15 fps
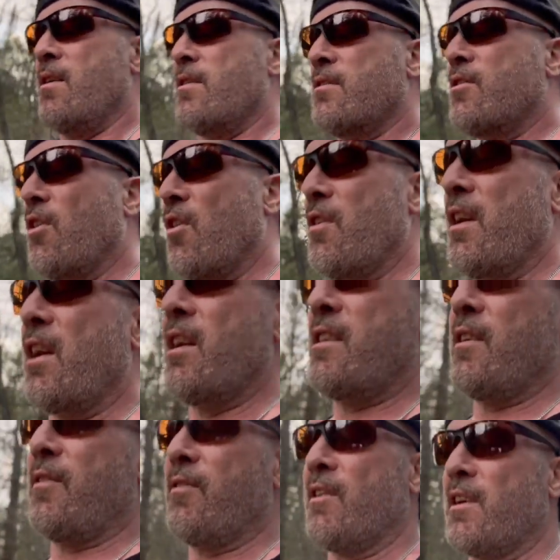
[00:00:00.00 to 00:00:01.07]
So they get
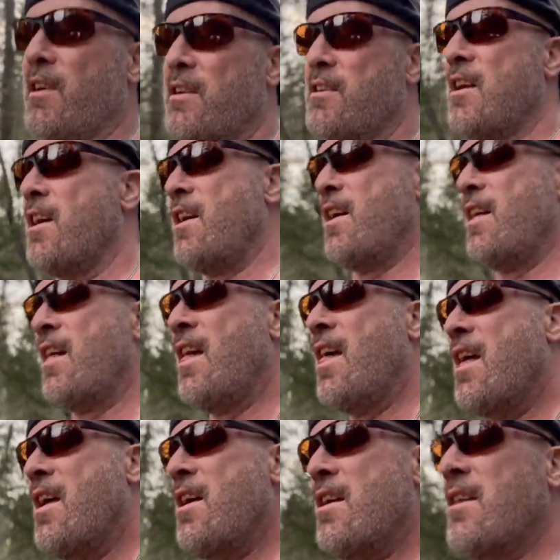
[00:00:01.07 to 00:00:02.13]
the freaking
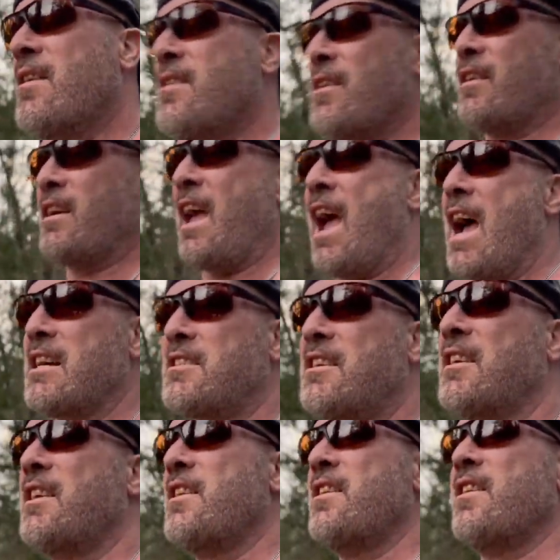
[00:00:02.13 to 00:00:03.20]
the
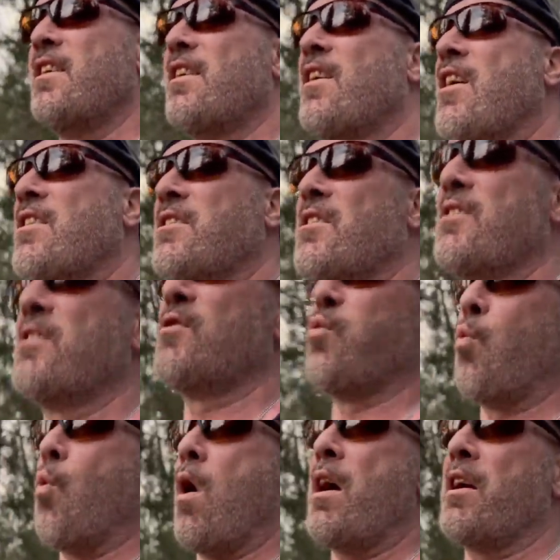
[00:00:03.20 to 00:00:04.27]
casting under this
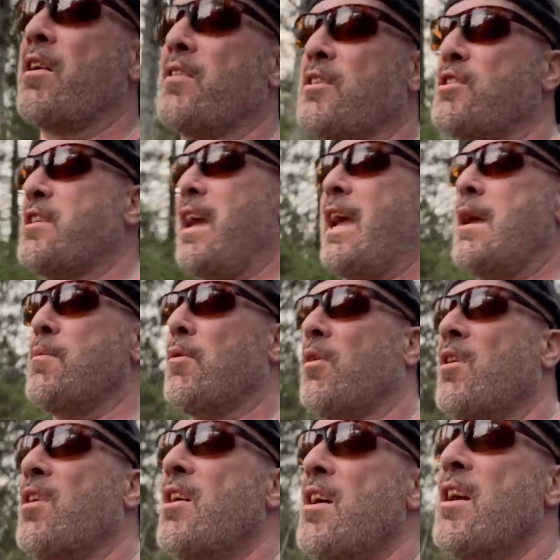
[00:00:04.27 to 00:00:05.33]
wire, this cable,
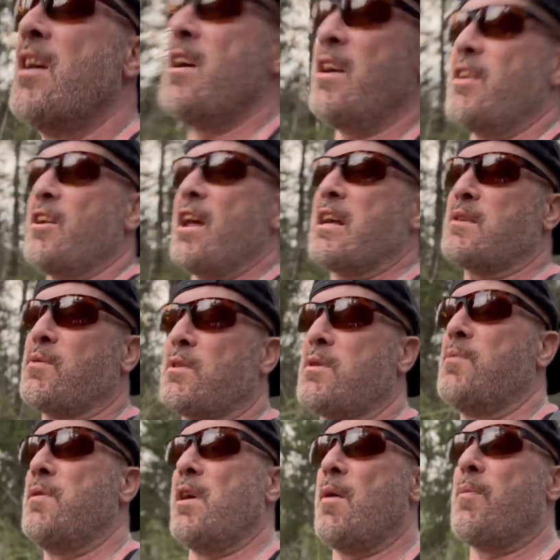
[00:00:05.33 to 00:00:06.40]
and you're not supposed to
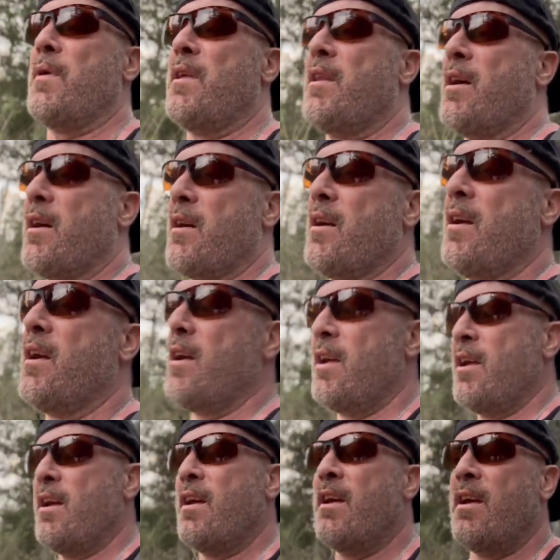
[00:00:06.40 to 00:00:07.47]
be up in there.
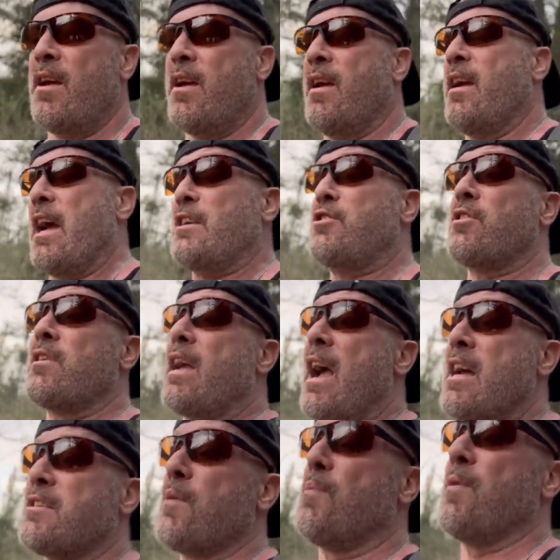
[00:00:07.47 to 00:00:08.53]
Actually, you can
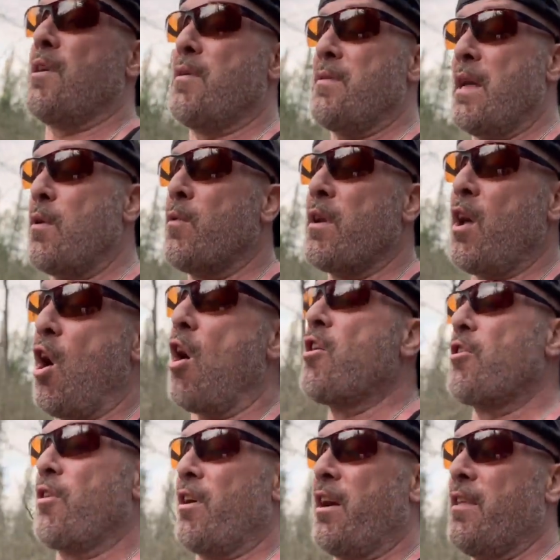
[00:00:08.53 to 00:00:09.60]
cast up in there, but they went
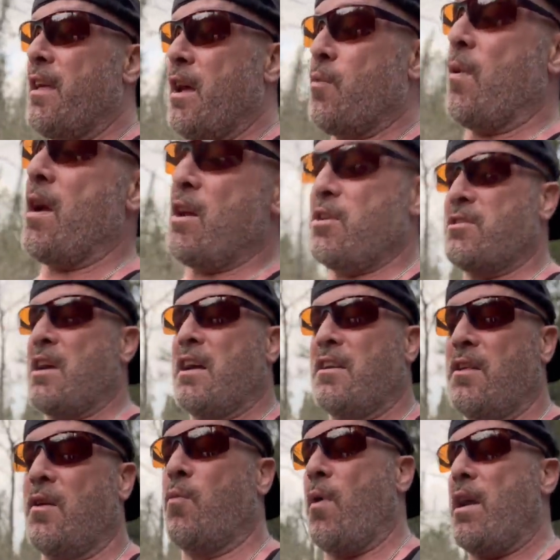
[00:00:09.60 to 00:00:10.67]
under it. They had waders on.
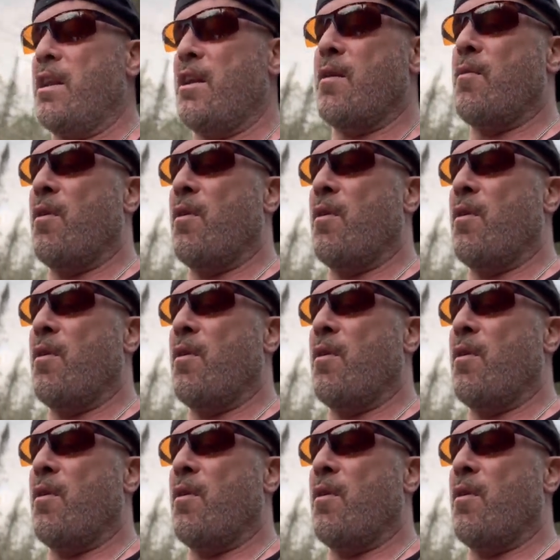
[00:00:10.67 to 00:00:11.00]
They waded up